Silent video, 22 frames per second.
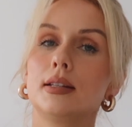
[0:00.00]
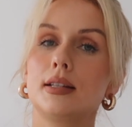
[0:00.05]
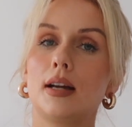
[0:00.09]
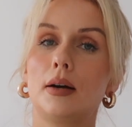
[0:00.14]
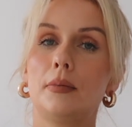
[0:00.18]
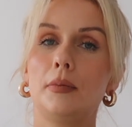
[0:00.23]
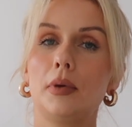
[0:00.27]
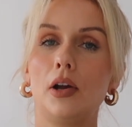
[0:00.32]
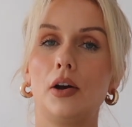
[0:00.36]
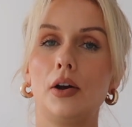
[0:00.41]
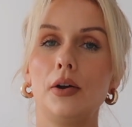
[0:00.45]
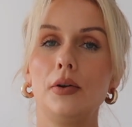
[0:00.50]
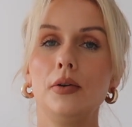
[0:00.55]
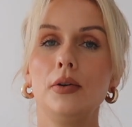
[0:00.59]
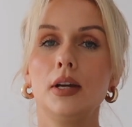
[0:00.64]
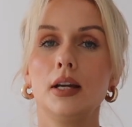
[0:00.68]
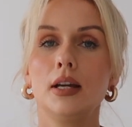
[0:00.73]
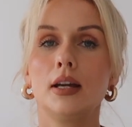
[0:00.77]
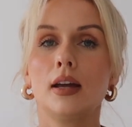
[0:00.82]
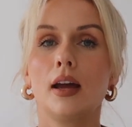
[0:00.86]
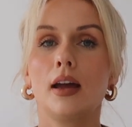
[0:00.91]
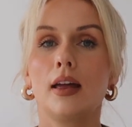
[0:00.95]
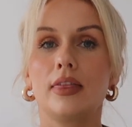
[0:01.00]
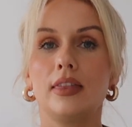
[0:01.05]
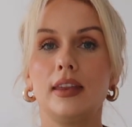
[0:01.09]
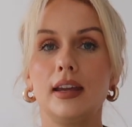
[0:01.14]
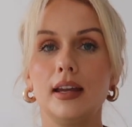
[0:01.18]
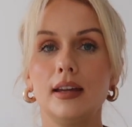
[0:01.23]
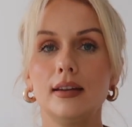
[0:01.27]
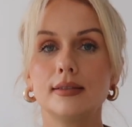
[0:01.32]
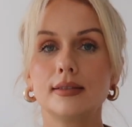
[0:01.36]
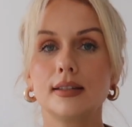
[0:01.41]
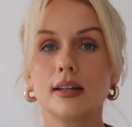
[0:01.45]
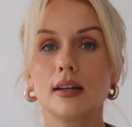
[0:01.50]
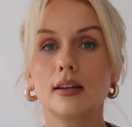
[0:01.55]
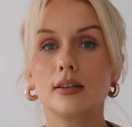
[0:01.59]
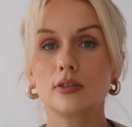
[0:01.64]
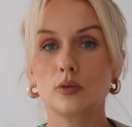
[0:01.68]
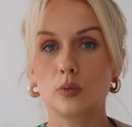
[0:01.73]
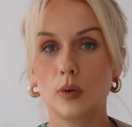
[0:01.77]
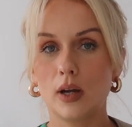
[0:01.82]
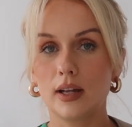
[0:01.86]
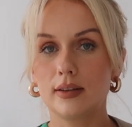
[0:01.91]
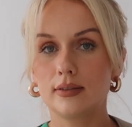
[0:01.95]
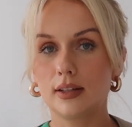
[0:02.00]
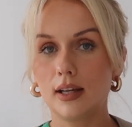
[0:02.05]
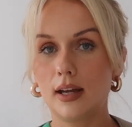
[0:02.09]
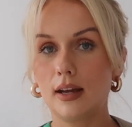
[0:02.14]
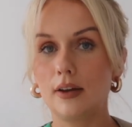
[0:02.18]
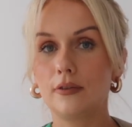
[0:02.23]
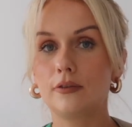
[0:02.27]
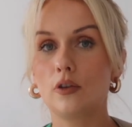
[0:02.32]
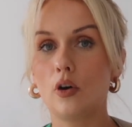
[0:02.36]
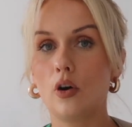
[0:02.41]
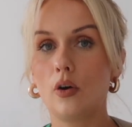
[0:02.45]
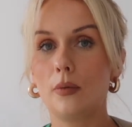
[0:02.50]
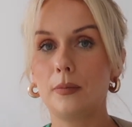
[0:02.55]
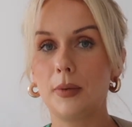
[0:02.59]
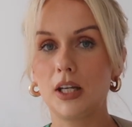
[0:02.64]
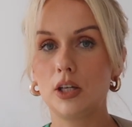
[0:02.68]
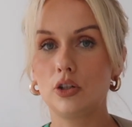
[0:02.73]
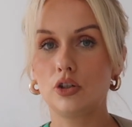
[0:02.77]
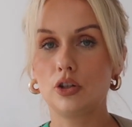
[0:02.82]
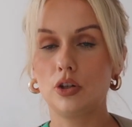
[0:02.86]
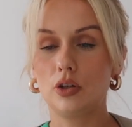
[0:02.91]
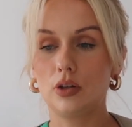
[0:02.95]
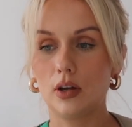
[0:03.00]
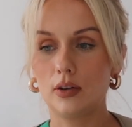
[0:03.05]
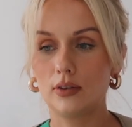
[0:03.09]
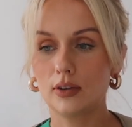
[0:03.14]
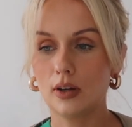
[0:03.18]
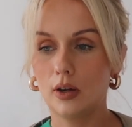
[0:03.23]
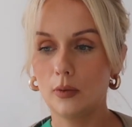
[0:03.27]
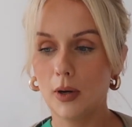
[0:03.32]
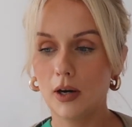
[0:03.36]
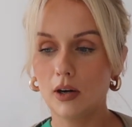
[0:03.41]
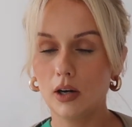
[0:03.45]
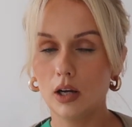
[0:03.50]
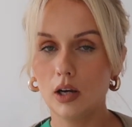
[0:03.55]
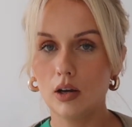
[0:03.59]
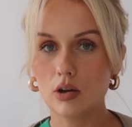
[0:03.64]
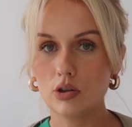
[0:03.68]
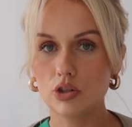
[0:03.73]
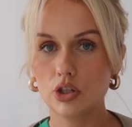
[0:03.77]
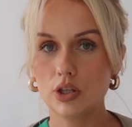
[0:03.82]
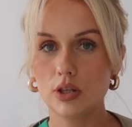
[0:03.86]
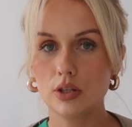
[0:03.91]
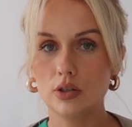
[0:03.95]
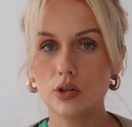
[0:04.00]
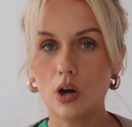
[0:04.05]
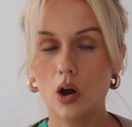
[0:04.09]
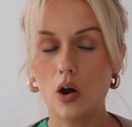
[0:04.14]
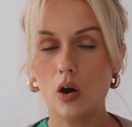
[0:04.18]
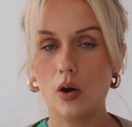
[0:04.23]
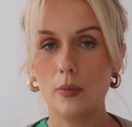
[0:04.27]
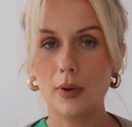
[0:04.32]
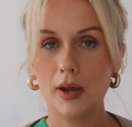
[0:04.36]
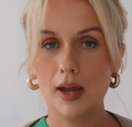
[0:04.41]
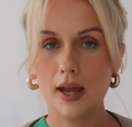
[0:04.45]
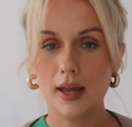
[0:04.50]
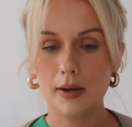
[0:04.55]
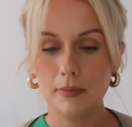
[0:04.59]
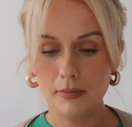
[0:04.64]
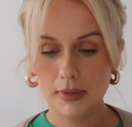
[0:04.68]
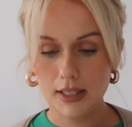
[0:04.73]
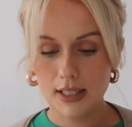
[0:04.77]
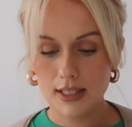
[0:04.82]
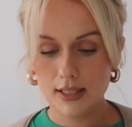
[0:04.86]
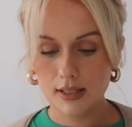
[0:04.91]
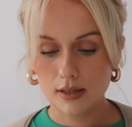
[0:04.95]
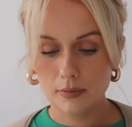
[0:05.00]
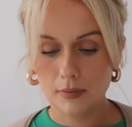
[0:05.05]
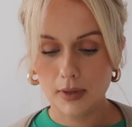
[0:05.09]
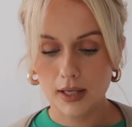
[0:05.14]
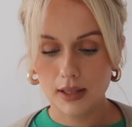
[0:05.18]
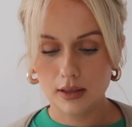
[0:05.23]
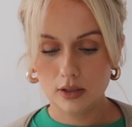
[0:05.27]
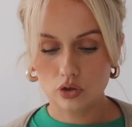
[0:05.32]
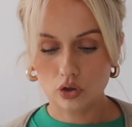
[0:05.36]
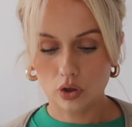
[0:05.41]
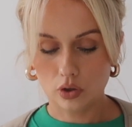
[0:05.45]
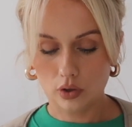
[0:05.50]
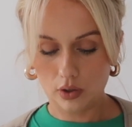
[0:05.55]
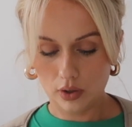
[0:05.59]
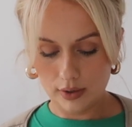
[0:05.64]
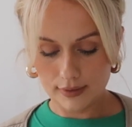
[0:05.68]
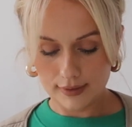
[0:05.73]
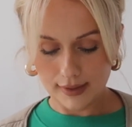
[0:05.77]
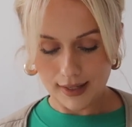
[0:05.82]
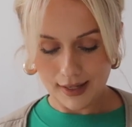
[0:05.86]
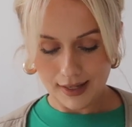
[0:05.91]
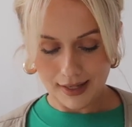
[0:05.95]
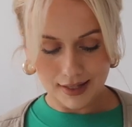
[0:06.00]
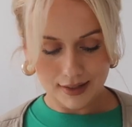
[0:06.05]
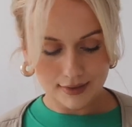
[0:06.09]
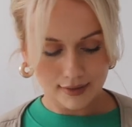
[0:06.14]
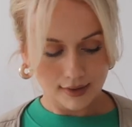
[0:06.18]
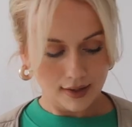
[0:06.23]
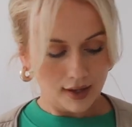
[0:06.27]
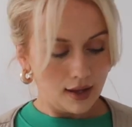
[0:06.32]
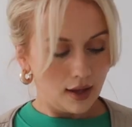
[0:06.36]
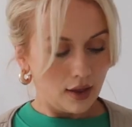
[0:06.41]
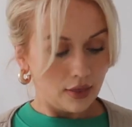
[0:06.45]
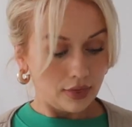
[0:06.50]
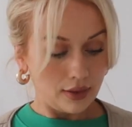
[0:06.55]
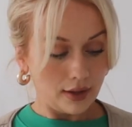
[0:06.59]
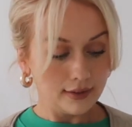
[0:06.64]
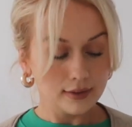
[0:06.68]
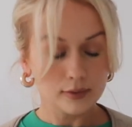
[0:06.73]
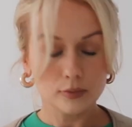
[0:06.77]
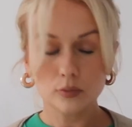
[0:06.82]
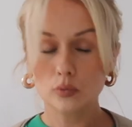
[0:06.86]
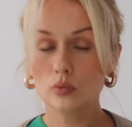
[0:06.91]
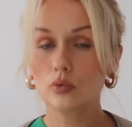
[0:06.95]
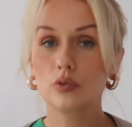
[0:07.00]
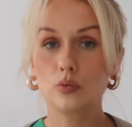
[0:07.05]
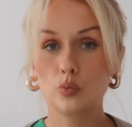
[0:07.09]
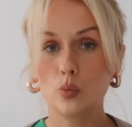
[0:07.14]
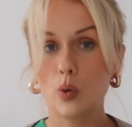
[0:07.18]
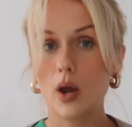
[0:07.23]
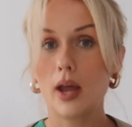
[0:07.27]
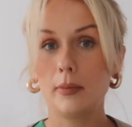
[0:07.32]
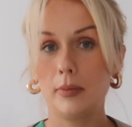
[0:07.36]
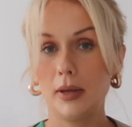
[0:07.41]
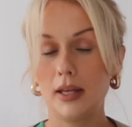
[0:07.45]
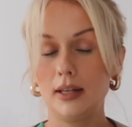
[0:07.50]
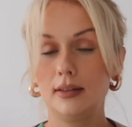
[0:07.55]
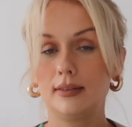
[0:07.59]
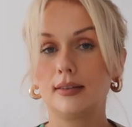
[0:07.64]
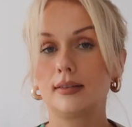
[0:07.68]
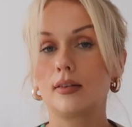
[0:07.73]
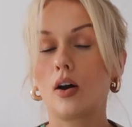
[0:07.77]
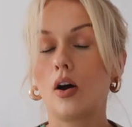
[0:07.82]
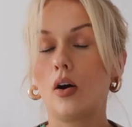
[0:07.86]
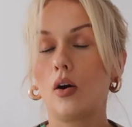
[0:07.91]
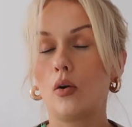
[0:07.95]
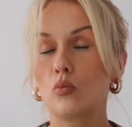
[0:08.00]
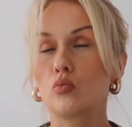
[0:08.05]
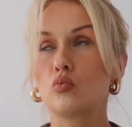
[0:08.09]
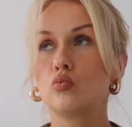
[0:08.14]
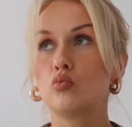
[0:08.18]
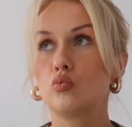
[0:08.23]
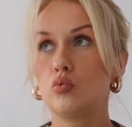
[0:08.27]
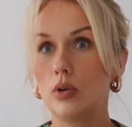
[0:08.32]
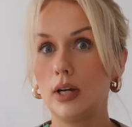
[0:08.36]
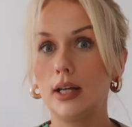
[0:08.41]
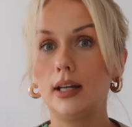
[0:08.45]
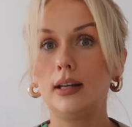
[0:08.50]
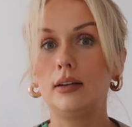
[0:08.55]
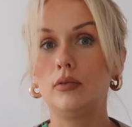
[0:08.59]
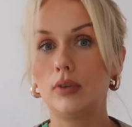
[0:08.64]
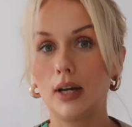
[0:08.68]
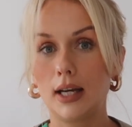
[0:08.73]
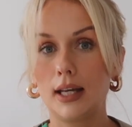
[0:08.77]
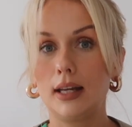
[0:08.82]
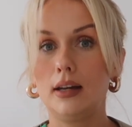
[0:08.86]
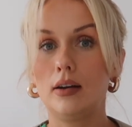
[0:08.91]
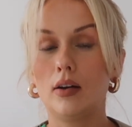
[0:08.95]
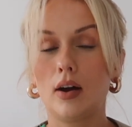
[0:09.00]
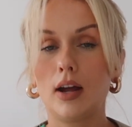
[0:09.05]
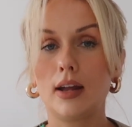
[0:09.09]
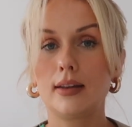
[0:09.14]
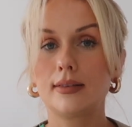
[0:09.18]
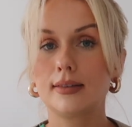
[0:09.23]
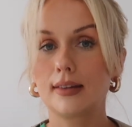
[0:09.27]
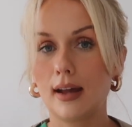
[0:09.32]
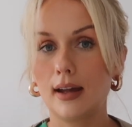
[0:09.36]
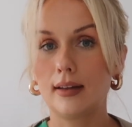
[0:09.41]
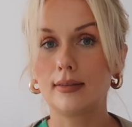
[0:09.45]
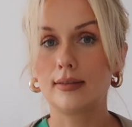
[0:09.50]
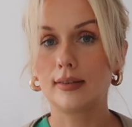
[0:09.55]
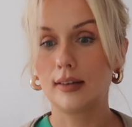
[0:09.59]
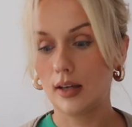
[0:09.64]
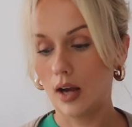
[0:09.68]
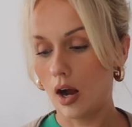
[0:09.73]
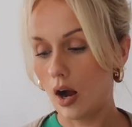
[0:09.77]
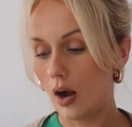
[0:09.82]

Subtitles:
down below. This sweat set from Nikki Studios, I wear a large in the top and medium in the joggers. It is, their sweat pieces are really, really nice as they